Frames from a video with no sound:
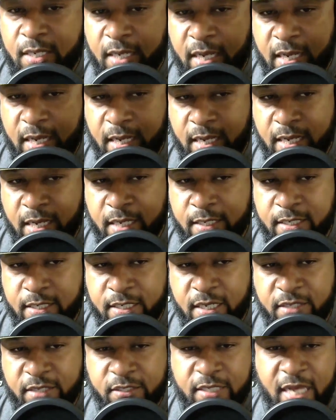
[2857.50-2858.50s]
and
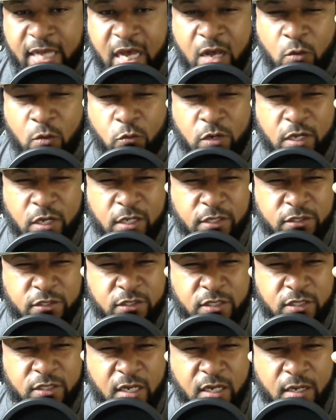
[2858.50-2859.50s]
the other guy
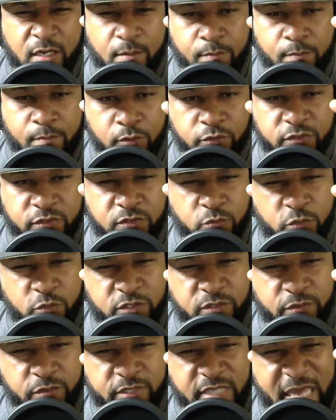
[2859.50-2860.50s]
was Bruce
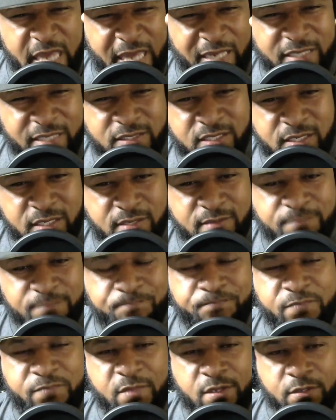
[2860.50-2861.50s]
Ellington.
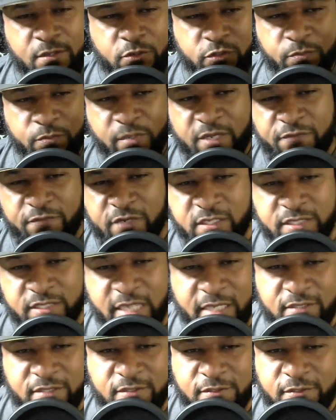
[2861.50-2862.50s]
He used to play for the
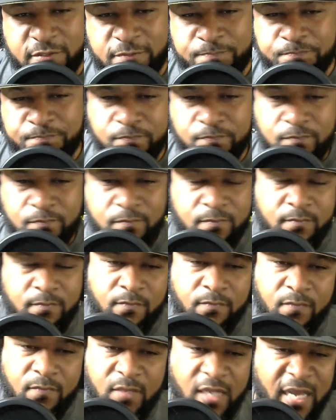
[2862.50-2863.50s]
Texans.
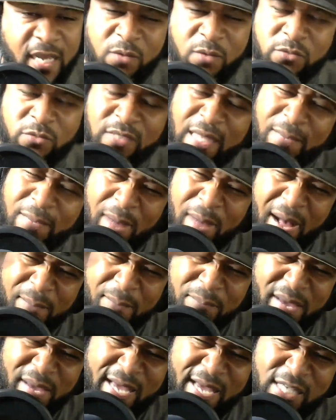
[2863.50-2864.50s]
I was like,
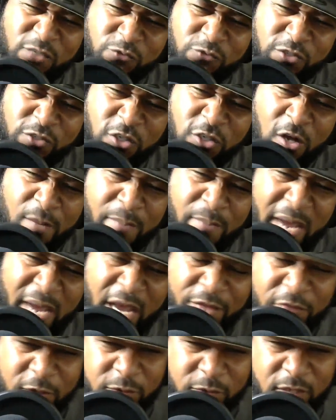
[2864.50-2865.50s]
bypass Rishard
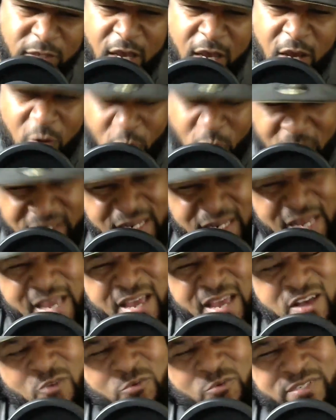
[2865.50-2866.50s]
Matthews. What the
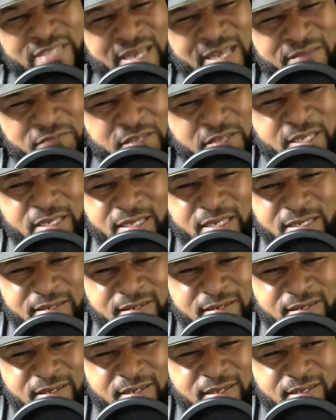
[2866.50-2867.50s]
hell was I thinking?
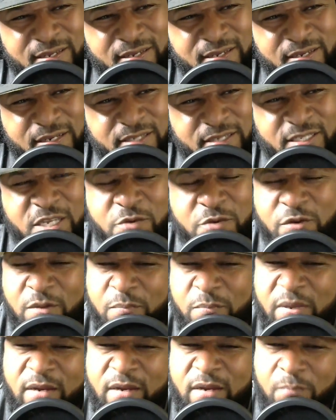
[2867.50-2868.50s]
Because he would
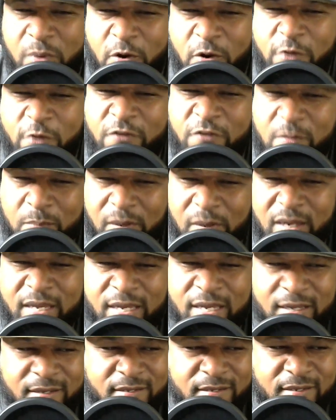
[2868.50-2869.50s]
have been the perfect
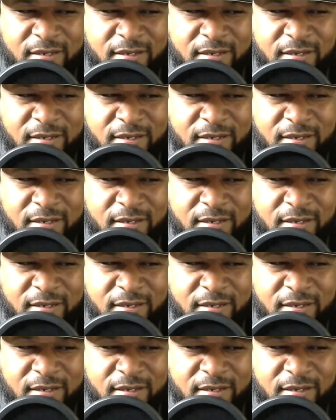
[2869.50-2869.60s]
player